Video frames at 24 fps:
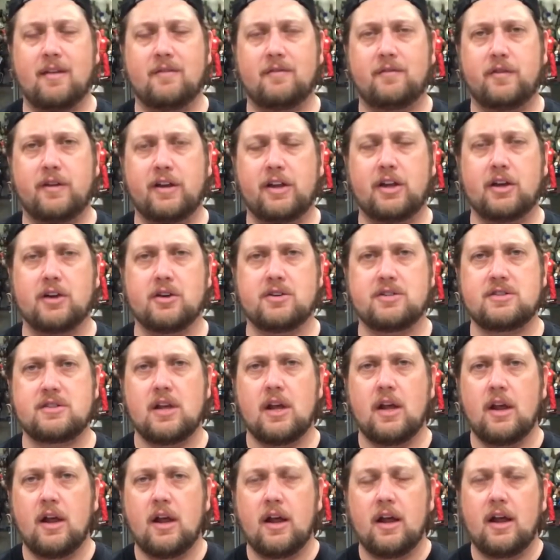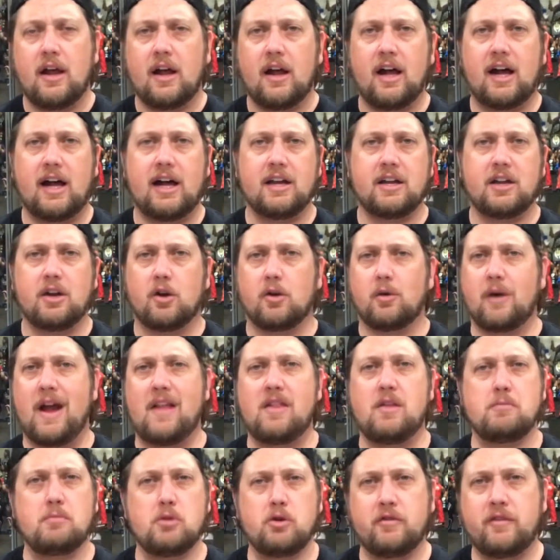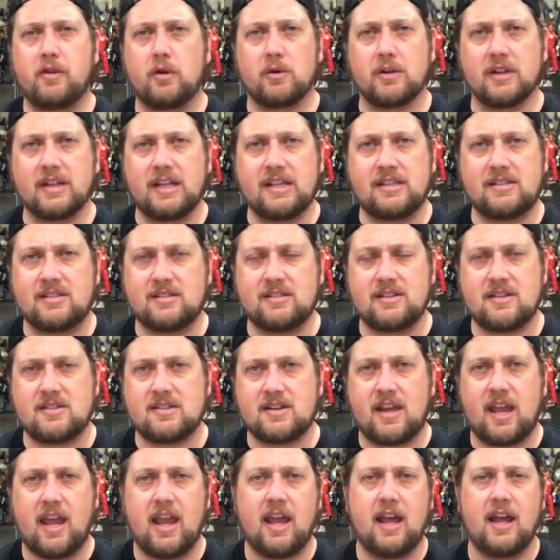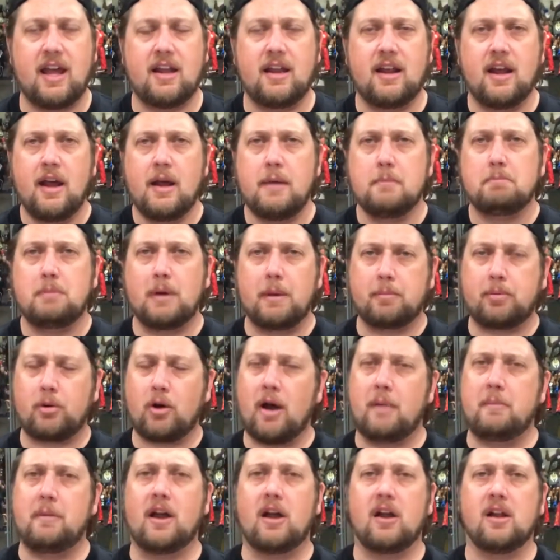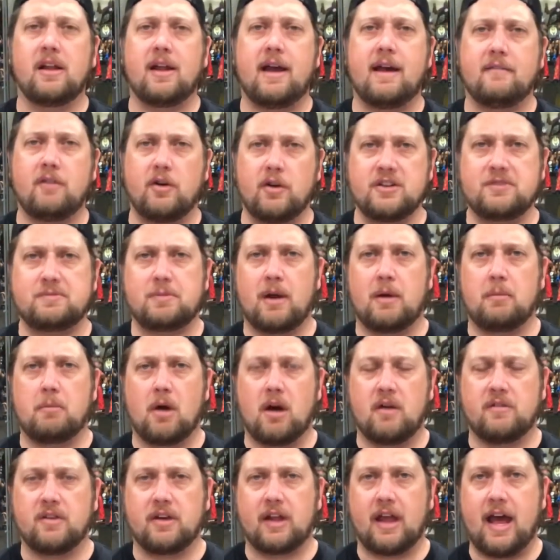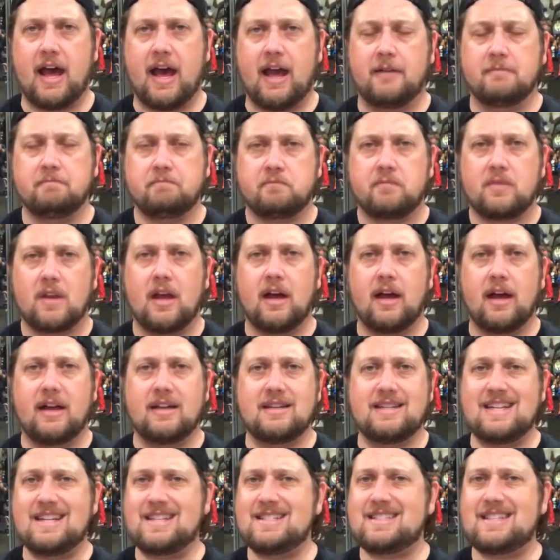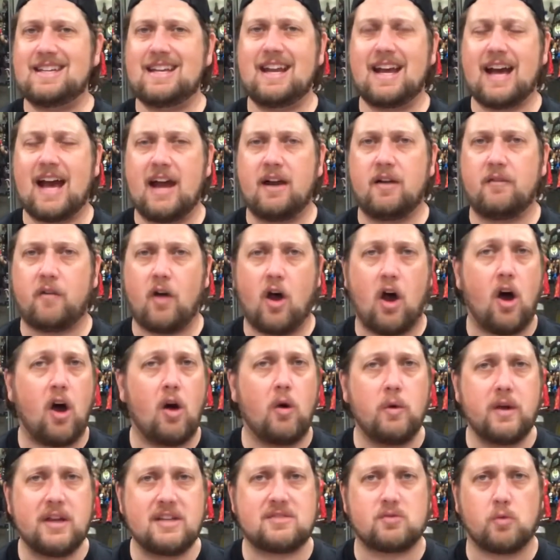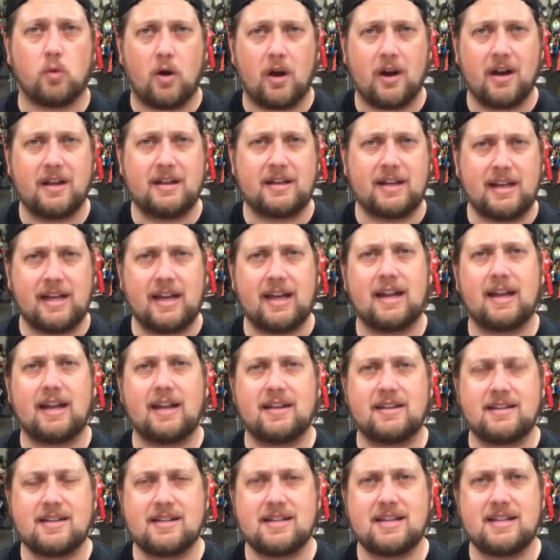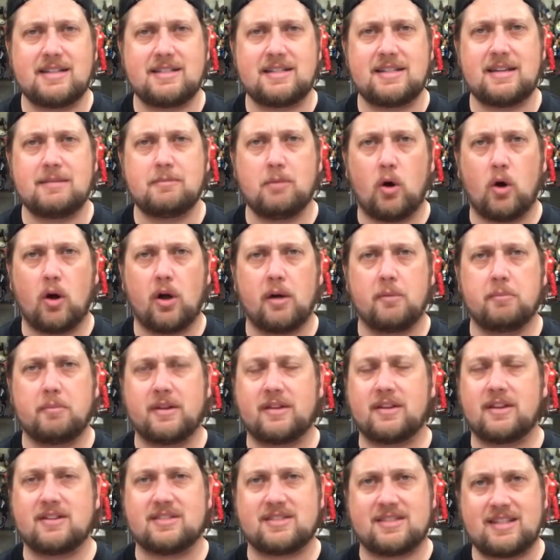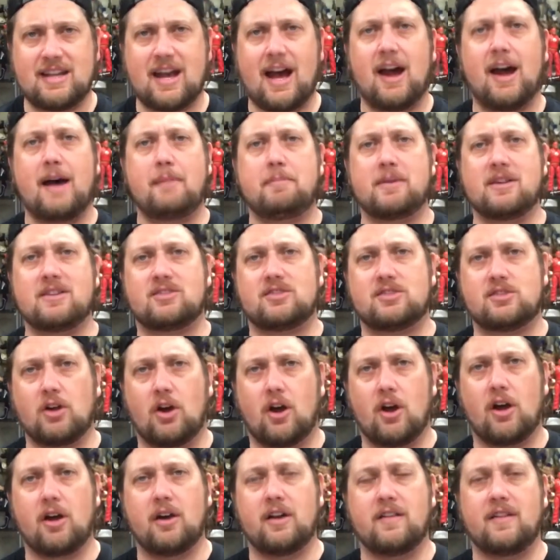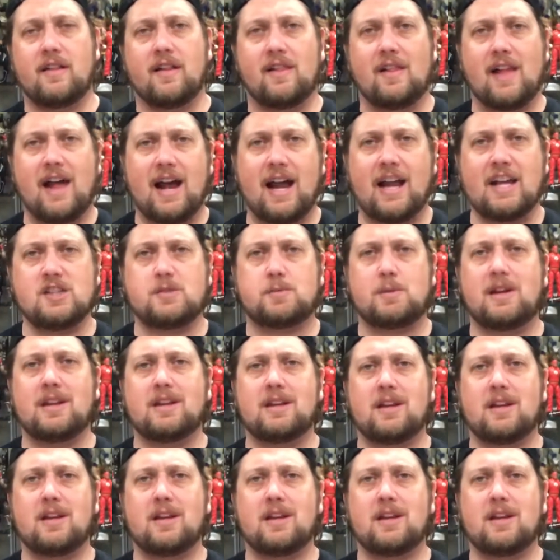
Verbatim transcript: figures, you know, around the movie releases as a kid. But primarily, I've always been a Marvel guy. DC, I have always wanted to get into DC more, but the stop and start and the lines being